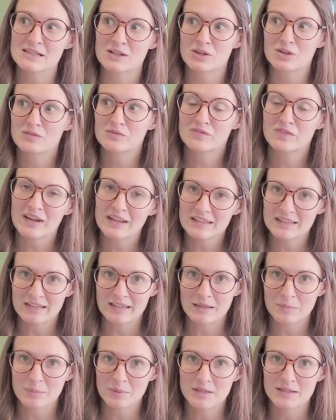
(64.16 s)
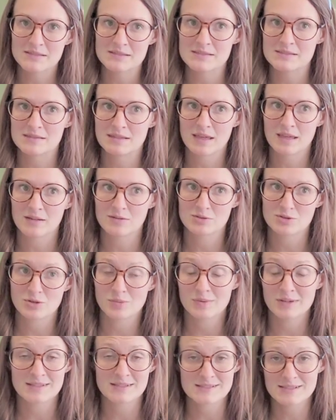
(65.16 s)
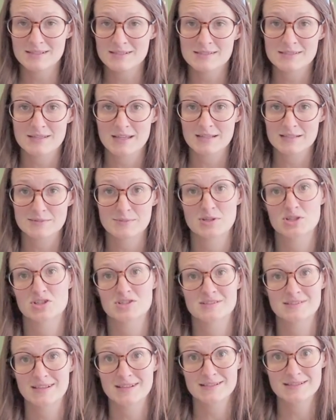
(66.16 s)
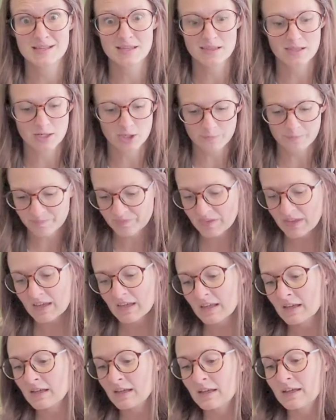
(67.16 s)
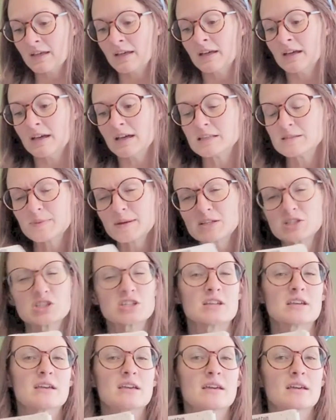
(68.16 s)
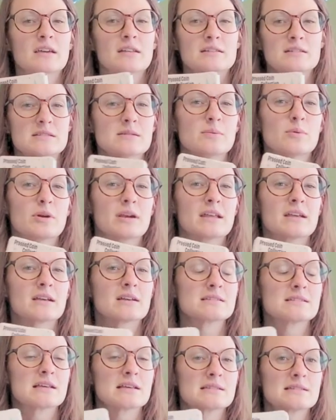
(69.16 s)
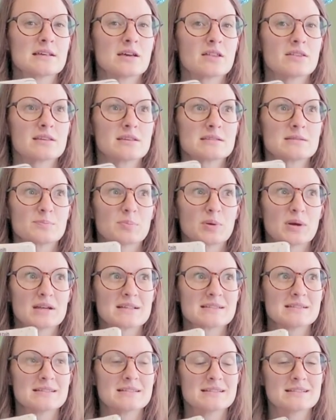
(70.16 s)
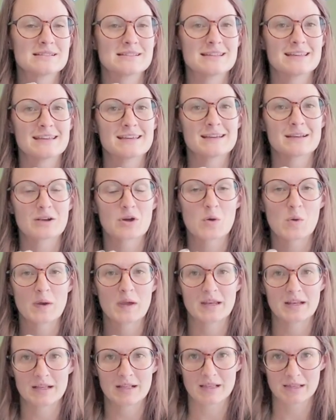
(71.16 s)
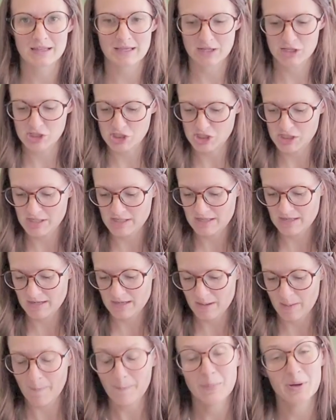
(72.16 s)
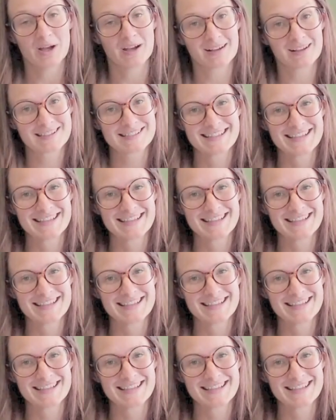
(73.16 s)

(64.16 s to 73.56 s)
I couldn't find any because they don't exist as much as they say they do. Especially disappointing because they sell these press Disney coin collection books.